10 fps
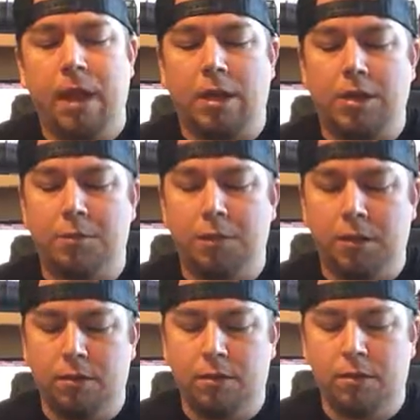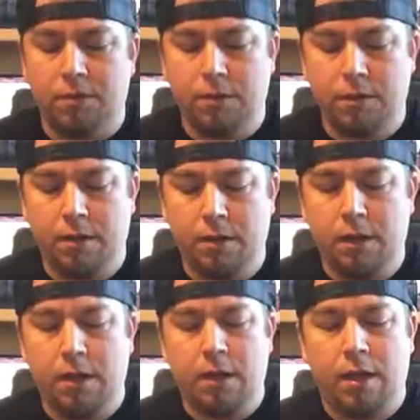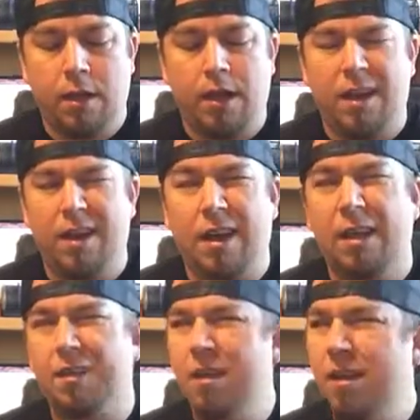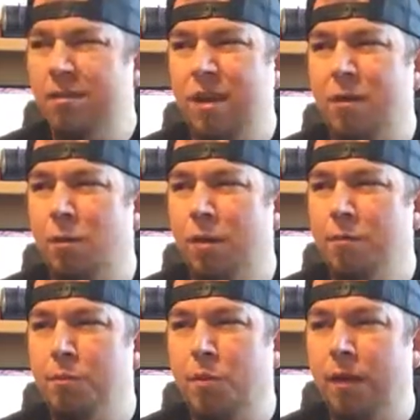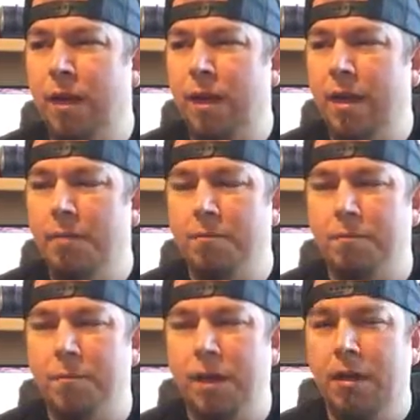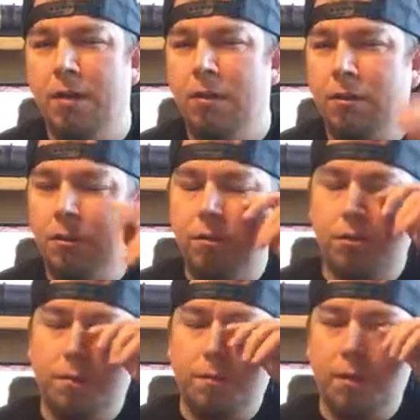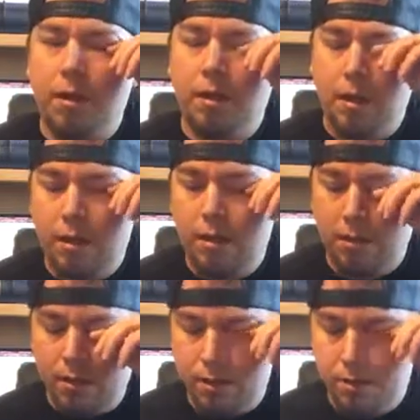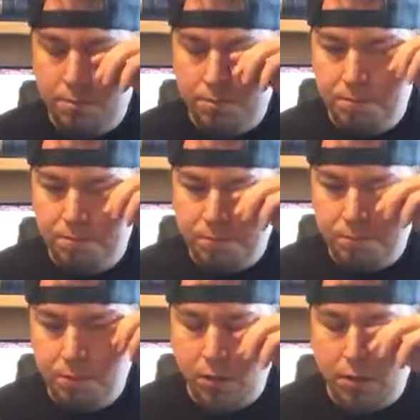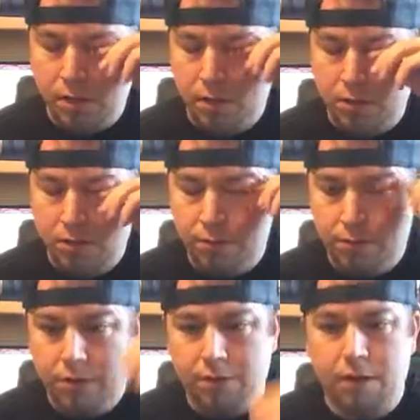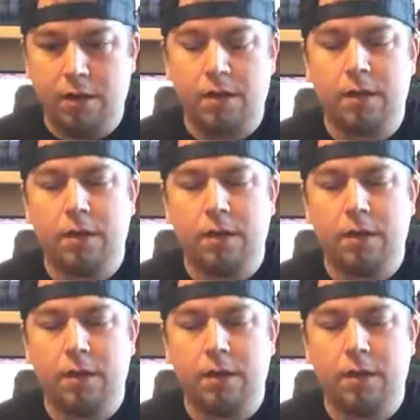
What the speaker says: GPU. And I think it's like 1.8 megahertz or something like that. Or gigahertz, I should say.